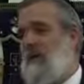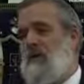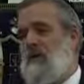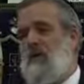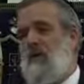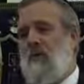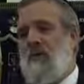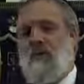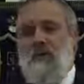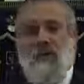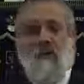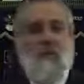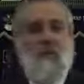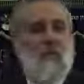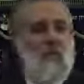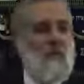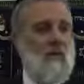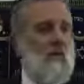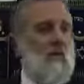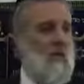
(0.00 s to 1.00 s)
So
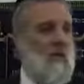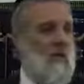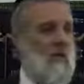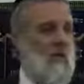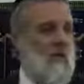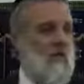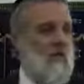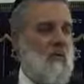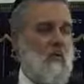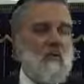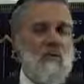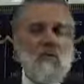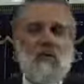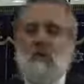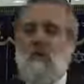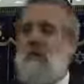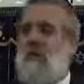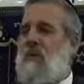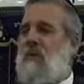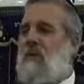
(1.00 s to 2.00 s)
therefore, I didn't look into it.
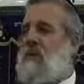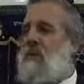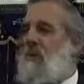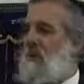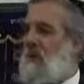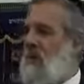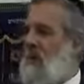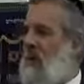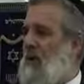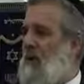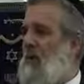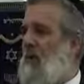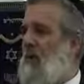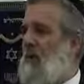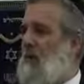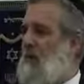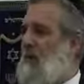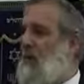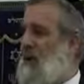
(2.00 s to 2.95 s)
Just because nobody called you